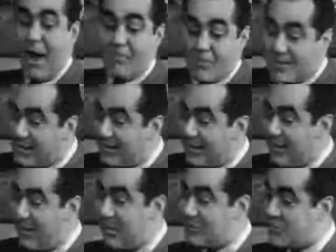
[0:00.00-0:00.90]
Now, I
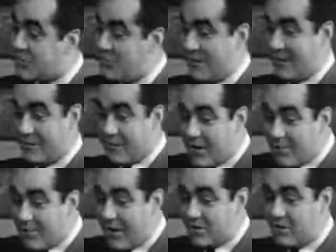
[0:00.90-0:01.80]
particularly want you to make a
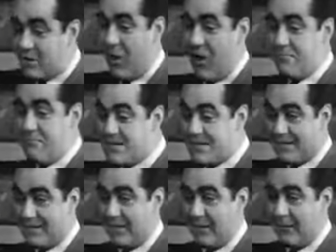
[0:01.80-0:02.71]
good impression on
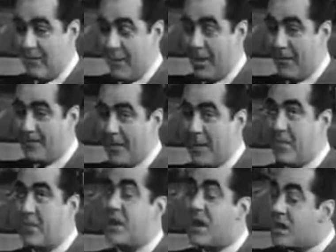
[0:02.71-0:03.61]
Mrs. Gilmore.
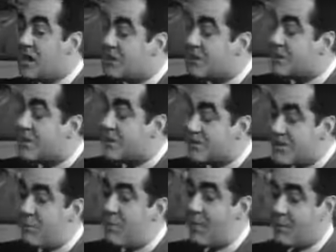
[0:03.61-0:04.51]
The dean is uh,
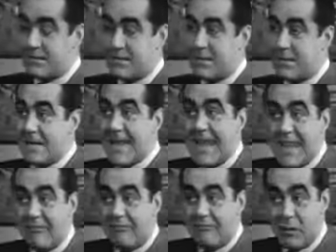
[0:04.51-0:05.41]
somewhat uh,
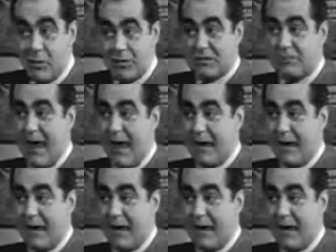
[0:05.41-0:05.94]
influenced